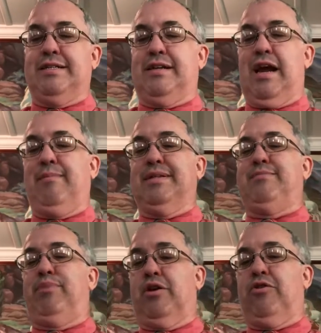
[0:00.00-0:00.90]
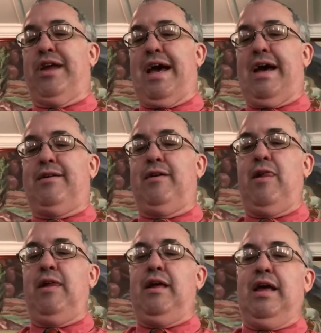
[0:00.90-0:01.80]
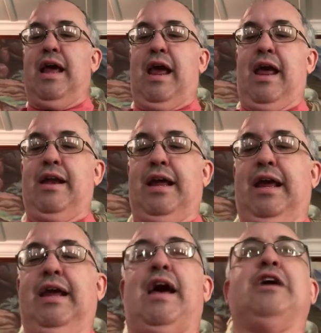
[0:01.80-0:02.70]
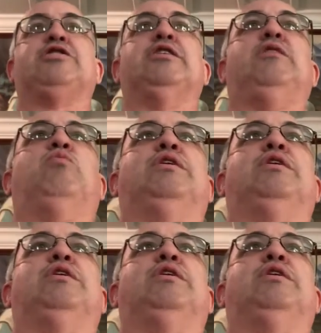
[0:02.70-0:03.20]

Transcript: His name is Bildad, and he actually